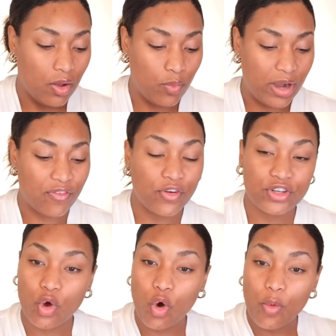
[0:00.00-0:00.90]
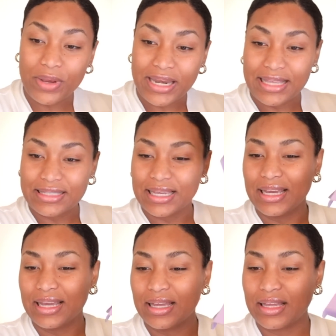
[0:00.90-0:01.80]
When I first opened it,
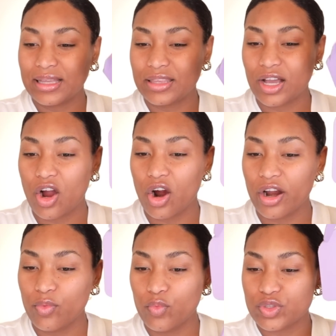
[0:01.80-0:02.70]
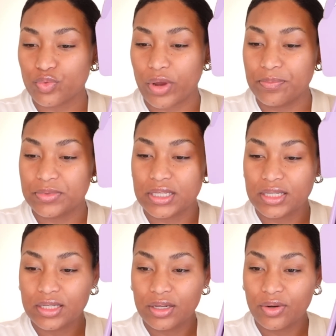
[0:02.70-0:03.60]
the carton was ripped
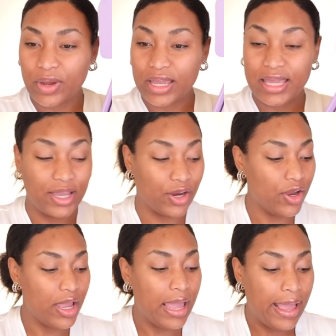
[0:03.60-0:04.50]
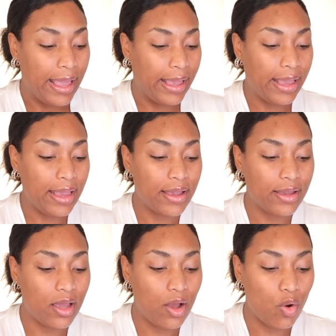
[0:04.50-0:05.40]
right here,
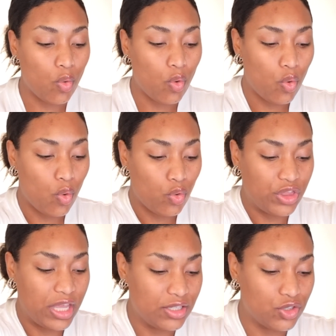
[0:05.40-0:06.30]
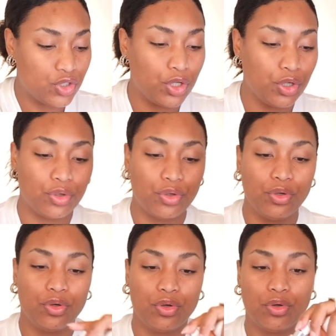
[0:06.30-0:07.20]
and this
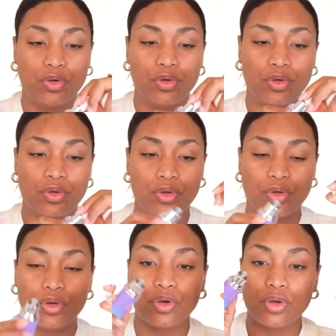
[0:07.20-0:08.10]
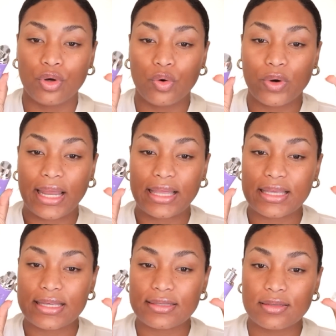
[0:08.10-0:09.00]
too were like
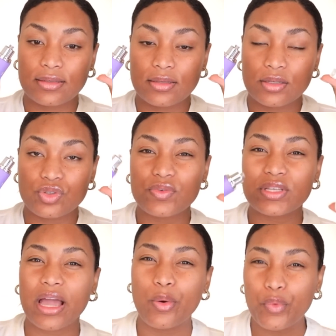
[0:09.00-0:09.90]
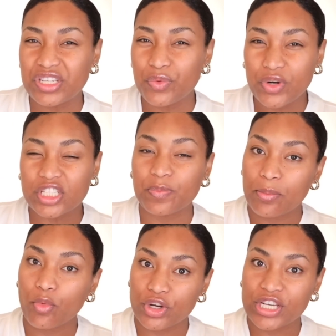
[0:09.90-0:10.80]
this. So I was like, I wish I would have
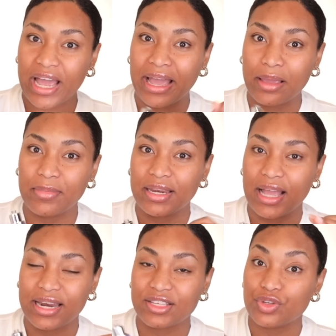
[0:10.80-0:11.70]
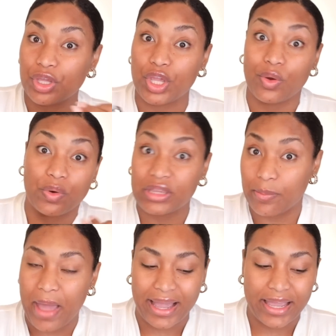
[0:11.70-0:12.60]
spent more time in kind of securing the
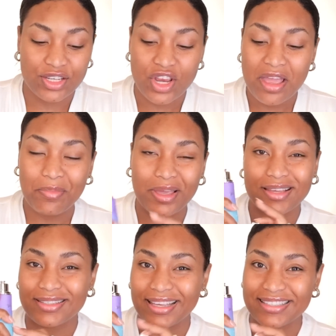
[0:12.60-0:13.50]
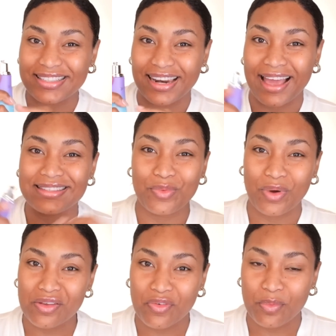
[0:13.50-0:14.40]
package, because it is glass, and
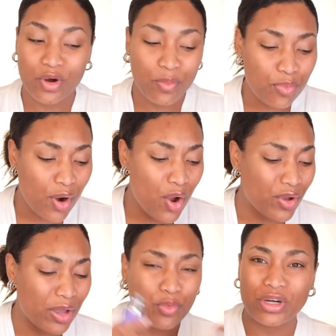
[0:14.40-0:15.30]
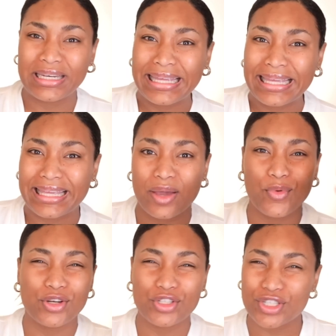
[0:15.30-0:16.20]
what if it would have broke, it would have leaked, it
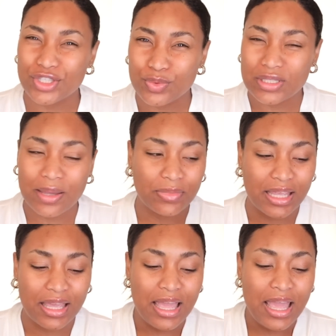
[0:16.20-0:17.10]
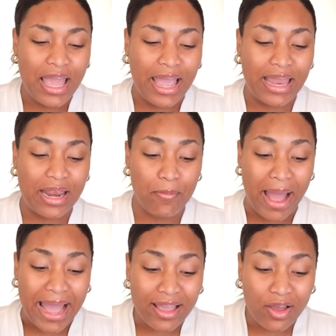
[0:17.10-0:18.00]
would have just do something. And in
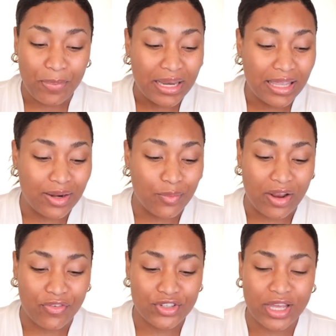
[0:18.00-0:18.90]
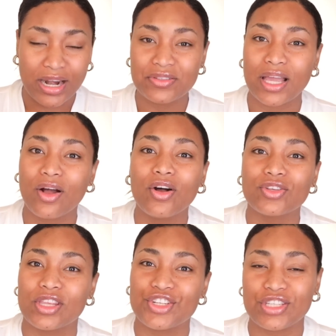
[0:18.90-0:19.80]
my opinion, when I first got it, I was like, oh,
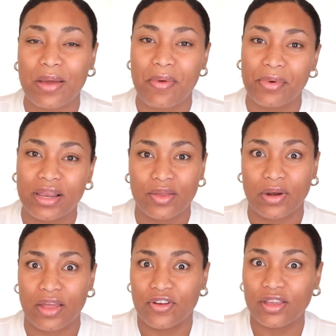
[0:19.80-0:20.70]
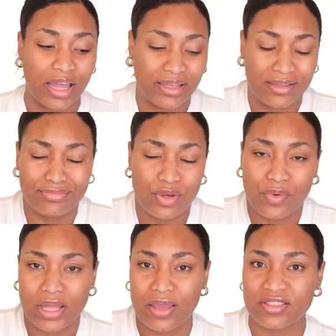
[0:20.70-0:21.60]
so they just got my money and they were like, fuck, you
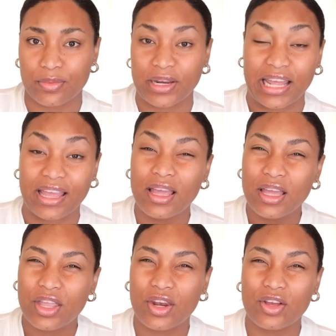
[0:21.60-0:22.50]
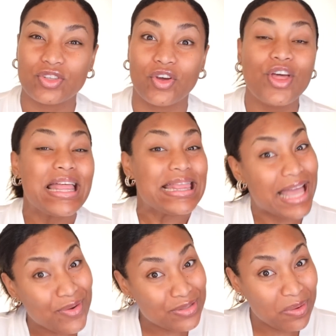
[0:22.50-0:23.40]
already gave us already. You know, so
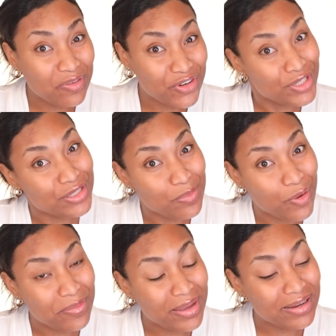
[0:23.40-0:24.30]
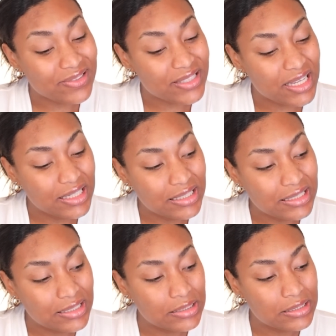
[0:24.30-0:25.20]
that was my first disappointment. I was like,
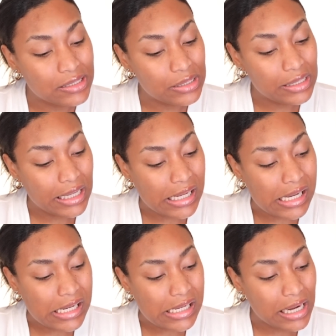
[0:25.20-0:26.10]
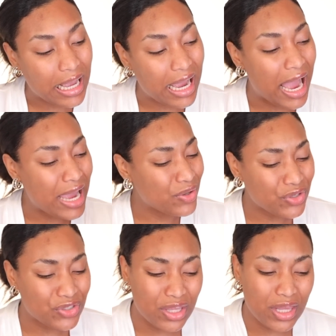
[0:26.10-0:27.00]
okay. Like, I
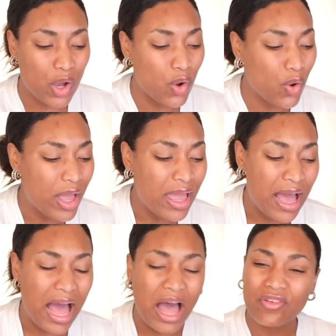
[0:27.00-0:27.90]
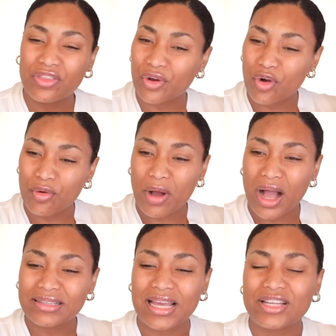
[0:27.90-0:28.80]
understand that whole having their own
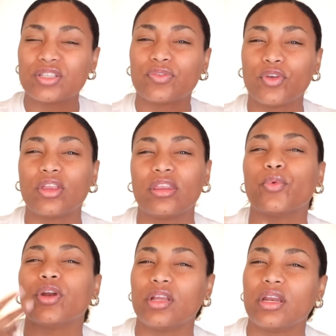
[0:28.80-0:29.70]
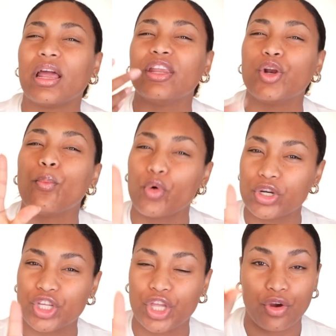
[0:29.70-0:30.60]
box. I just feel that they would have done it a little more
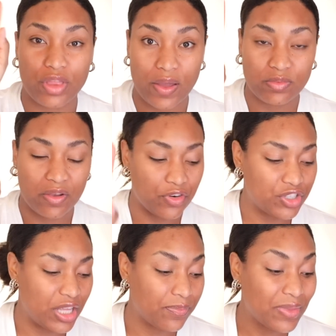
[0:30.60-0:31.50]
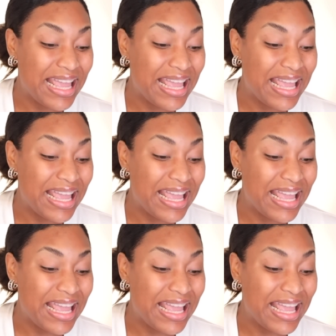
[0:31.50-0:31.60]
secure. That was my first thing.